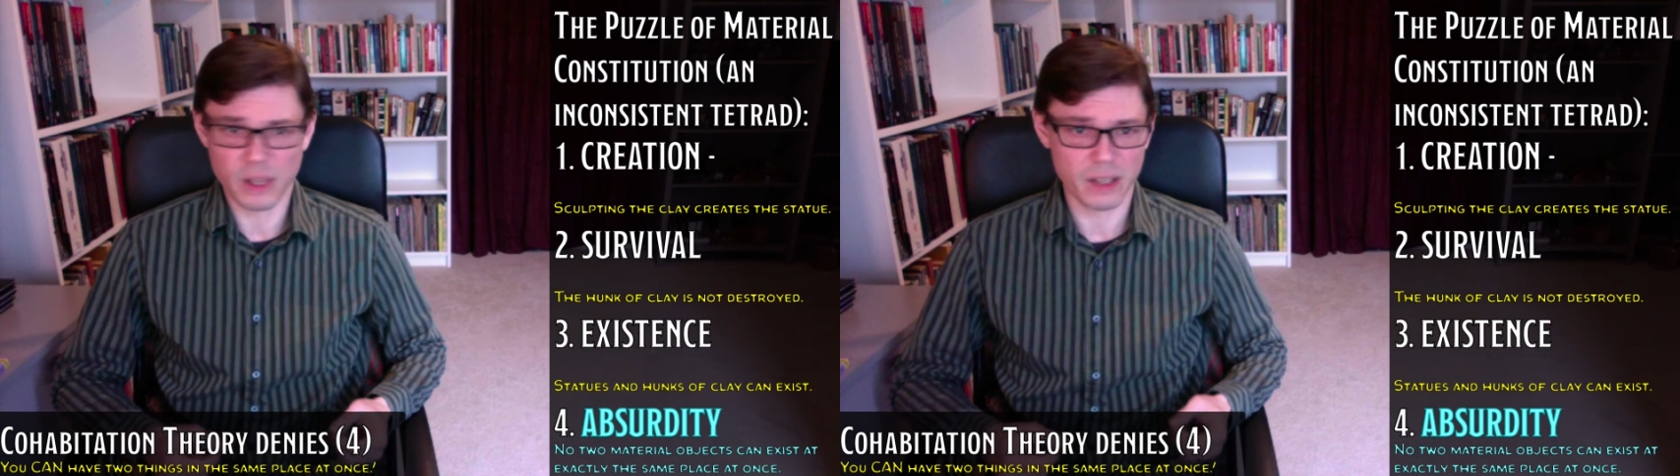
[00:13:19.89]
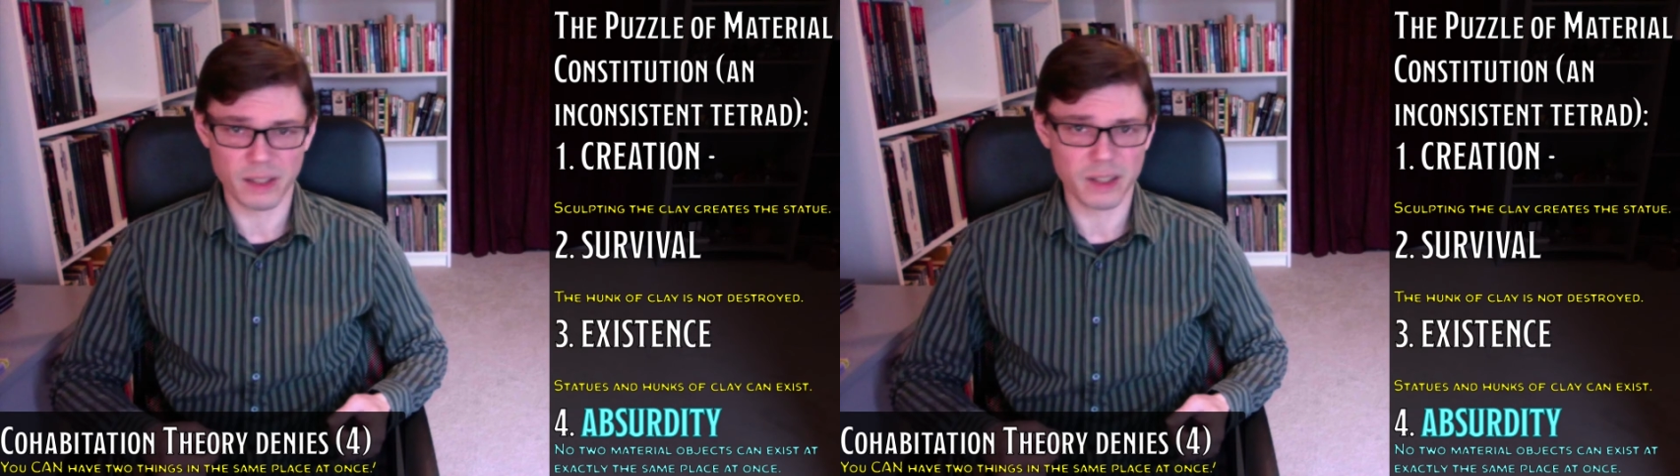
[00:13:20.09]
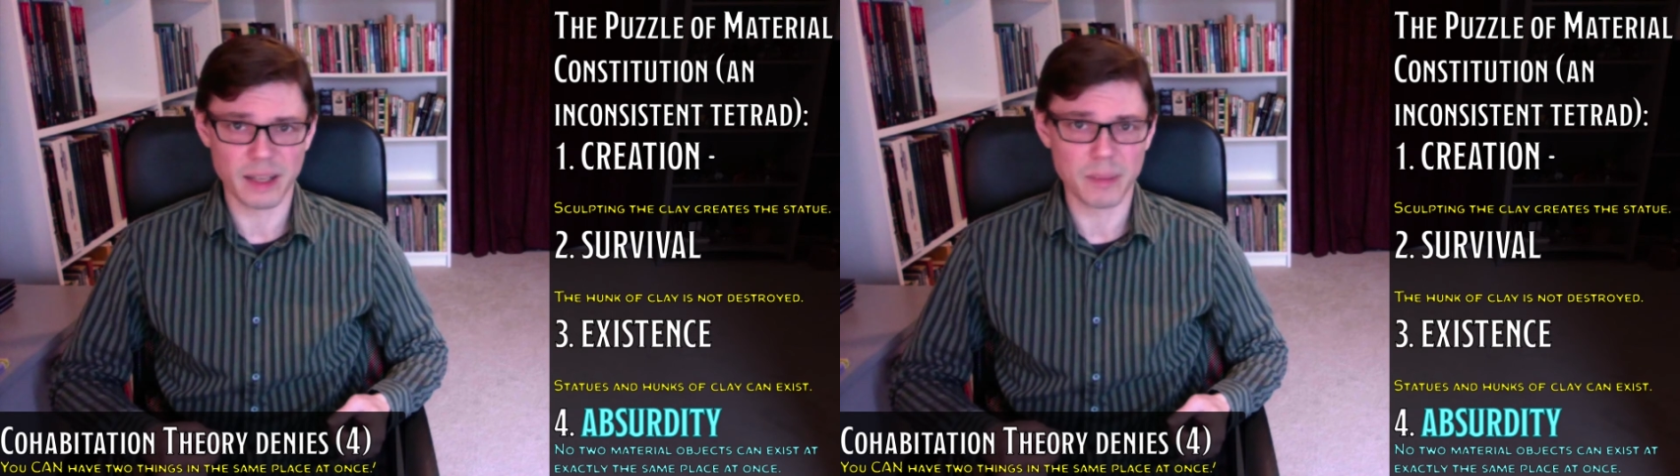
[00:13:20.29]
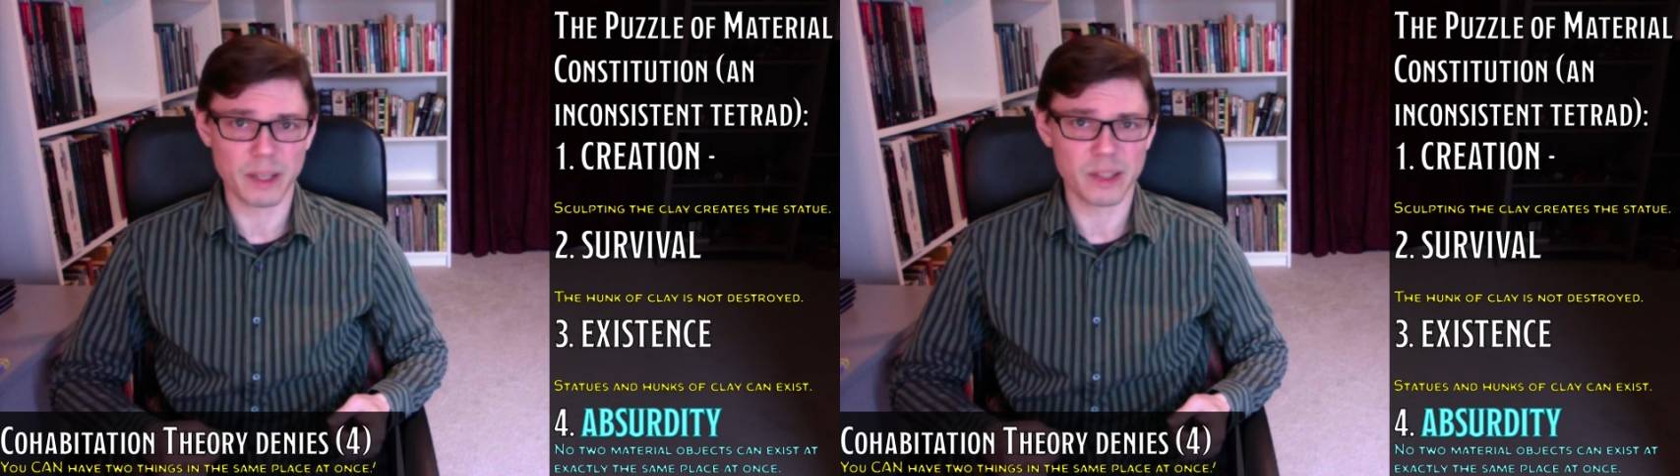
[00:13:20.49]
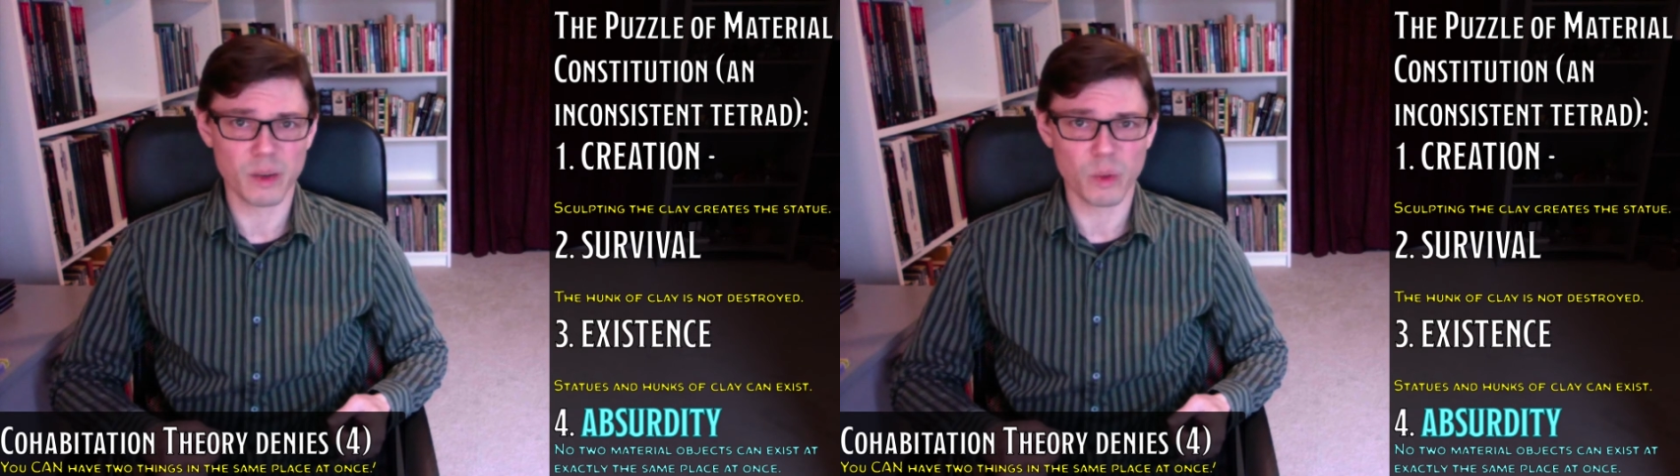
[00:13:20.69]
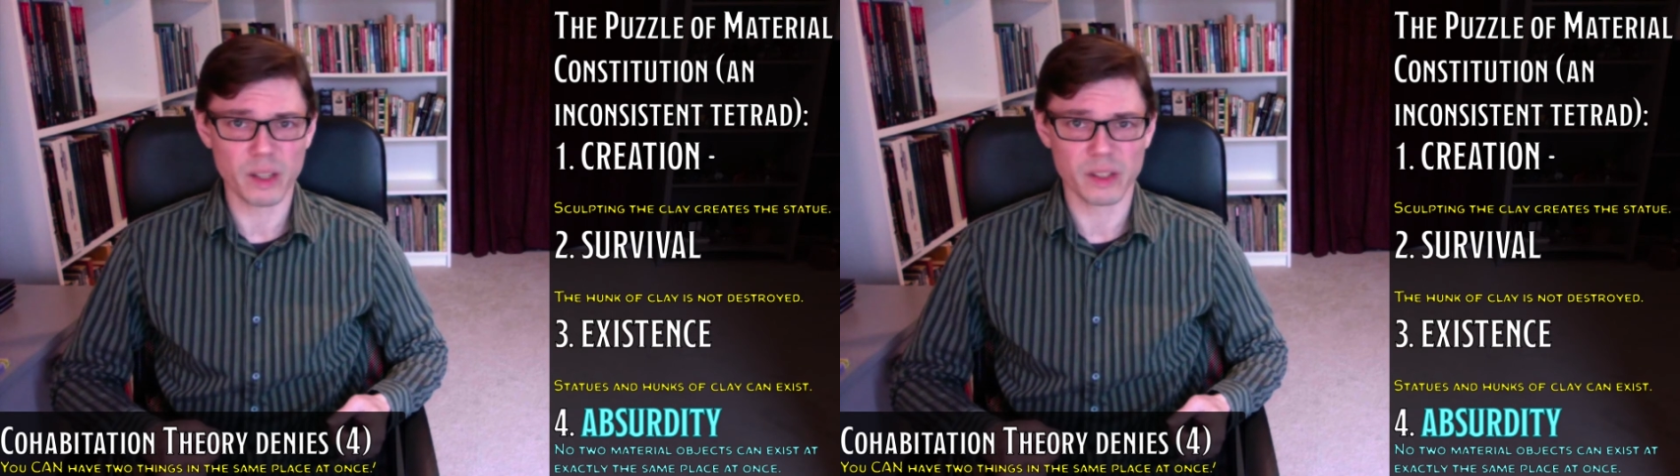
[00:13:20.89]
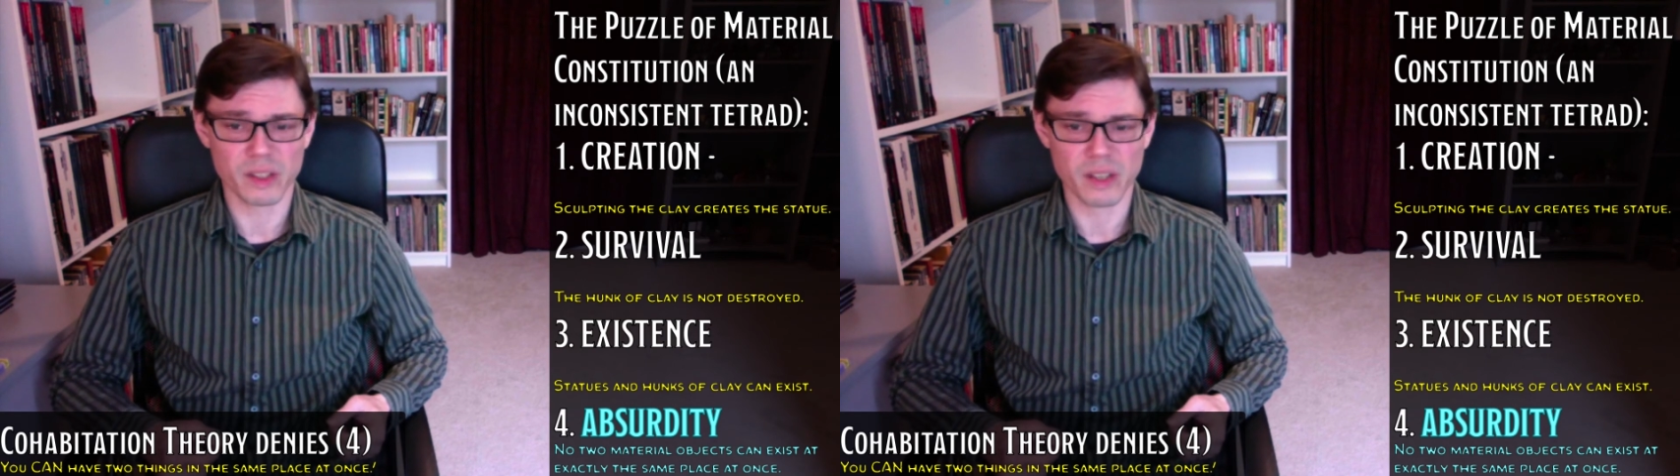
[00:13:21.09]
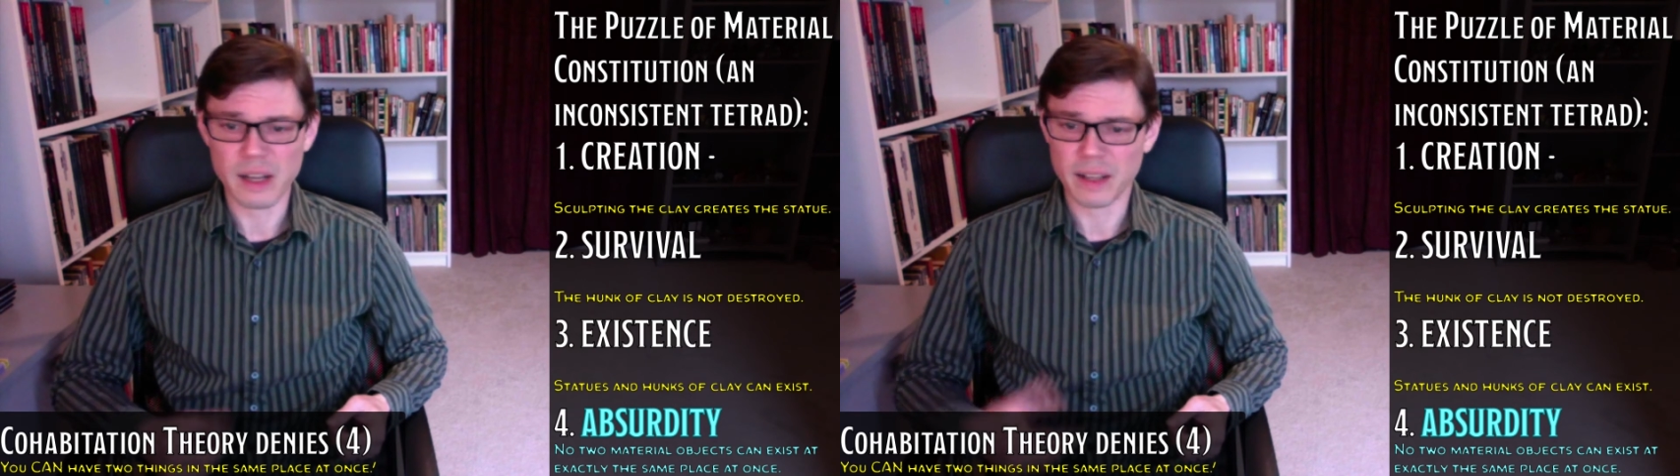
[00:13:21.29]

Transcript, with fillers: things in the same place at once.